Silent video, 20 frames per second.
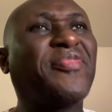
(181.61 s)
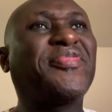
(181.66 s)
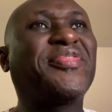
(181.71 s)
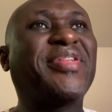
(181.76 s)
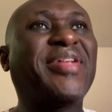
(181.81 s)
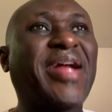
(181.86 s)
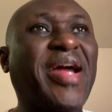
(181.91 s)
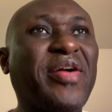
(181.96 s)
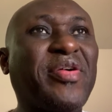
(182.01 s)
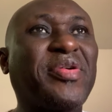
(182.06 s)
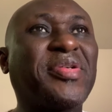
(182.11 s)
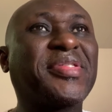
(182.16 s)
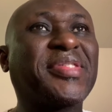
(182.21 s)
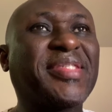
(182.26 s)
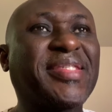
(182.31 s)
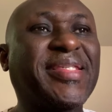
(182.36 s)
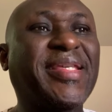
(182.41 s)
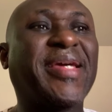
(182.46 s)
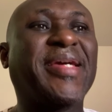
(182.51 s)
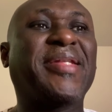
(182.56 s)
Dragon's
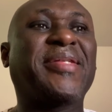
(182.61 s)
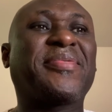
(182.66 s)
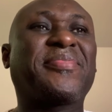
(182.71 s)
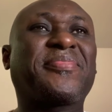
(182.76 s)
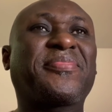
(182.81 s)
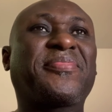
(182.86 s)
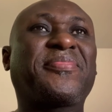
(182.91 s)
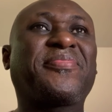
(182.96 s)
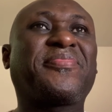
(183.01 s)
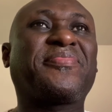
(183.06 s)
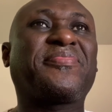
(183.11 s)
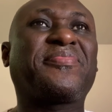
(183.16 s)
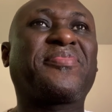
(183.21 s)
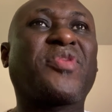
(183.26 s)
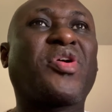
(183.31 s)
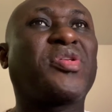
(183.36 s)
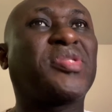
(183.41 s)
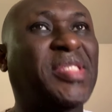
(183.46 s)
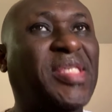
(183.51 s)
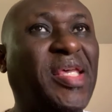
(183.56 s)
Den
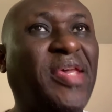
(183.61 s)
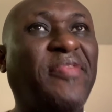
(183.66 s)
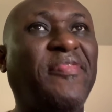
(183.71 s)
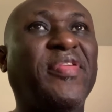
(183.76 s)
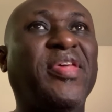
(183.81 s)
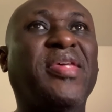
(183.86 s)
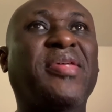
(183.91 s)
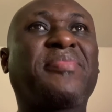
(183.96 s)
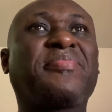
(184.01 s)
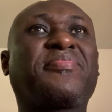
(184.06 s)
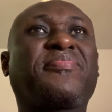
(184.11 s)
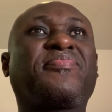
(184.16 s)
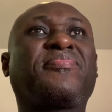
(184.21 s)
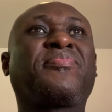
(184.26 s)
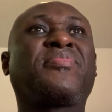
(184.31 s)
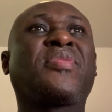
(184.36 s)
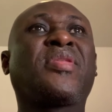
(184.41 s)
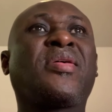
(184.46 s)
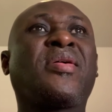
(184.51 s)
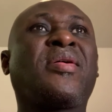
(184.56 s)
on TV?
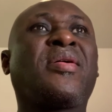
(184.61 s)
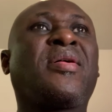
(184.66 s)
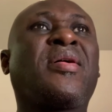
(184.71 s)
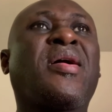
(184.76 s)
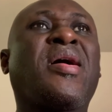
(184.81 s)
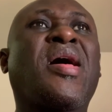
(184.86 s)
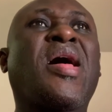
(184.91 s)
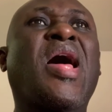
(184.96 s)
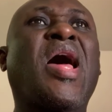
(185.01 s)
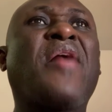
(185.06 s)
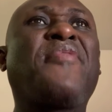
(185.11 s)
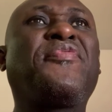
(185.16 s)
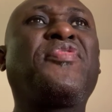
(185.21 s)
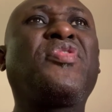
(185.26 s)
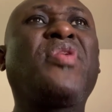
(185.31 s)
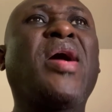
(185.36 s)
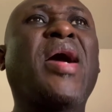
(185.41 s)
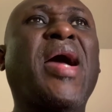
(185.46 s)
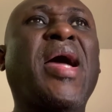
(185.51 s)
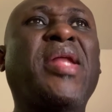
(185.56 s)
Have
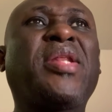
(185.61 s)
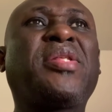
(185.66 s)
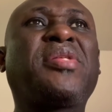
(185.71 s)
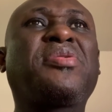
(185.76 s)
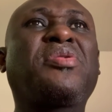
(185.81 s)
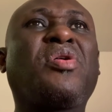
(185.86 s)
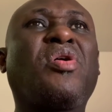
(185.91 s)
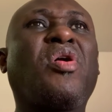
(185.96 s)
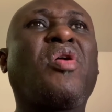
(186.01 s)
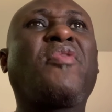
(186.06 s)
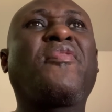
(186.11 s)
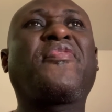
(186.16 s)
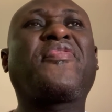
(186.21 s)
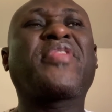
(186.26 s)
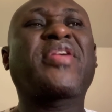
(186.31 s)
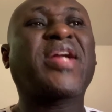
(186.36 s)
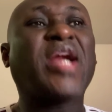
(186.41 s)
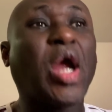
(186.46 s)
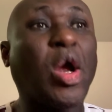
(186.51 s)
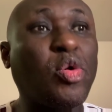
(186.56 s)
you heard of
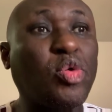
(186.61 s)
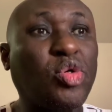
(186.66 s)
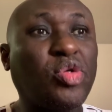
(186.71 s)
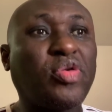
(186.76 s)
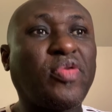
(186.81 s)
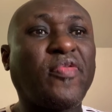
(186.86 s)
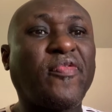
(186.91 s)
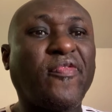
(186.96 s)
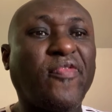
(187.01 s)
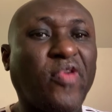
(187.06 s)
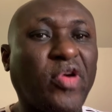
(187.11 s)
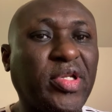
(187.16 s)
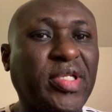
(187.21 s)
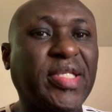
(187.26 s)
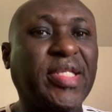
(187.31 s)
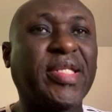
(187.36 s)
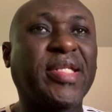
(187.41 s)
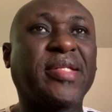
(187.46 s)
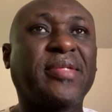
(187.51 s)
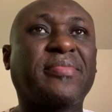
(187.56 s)

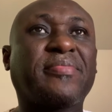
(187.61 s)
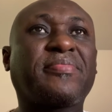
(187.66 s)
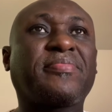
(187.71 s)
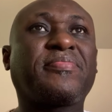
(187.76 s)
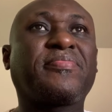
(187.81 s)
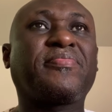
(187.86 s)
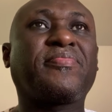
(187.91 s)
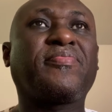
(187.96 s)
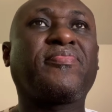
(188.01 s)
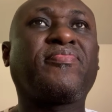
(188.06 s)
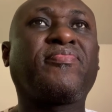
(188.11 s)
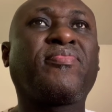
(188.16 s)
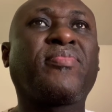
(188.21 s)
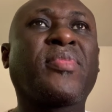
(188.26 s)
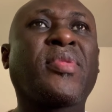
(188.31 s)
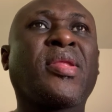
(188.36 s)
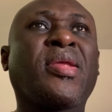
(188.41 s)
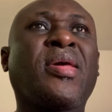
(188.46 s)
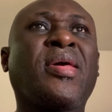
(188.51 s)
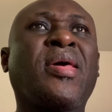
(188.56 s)
crowdfunding?
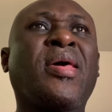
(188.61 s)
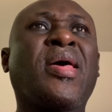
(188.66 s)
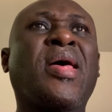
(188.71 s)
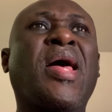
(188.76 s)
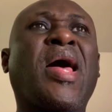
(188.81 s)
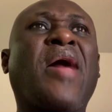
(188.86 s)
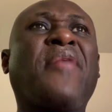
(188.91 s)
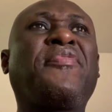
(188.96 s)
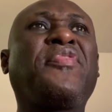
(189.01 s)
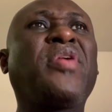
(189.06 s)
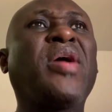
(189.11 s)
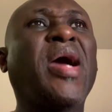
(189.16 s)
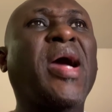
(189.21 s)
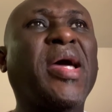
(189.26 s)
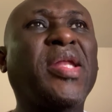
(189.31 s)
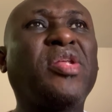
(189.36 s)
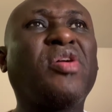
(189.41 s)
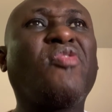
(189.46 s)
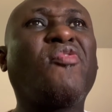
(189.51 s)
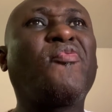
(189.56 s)
Have you
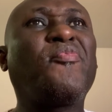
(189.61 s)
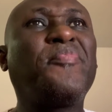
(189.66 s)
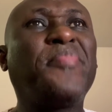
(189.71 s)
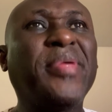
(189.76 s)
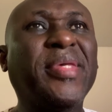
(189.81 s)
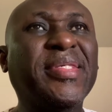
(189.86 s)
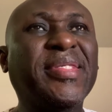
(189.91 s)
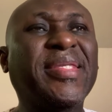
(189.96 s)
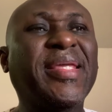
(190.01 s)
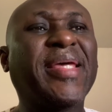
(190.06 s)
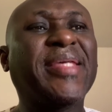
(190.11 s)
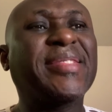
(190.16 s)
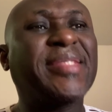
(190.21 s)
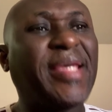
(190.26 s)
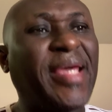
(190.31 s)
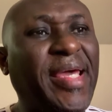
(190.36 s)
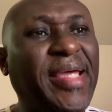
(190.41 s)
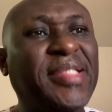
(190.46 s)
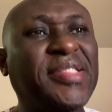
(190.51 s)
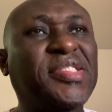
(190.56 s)
heard of
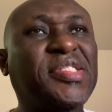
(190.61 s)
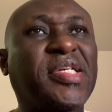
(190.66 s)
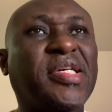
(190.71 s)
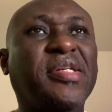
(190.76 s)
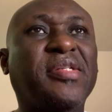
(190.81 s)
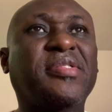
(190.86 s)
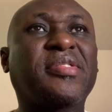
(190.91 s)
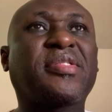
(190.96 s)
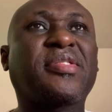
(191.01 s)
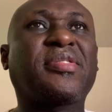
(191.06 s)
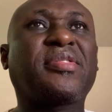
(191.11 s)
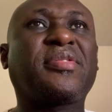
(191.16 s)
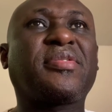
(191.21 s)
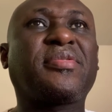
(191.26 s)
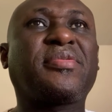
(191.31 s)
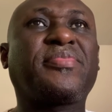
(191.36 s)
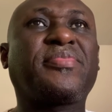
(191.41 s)
business angels?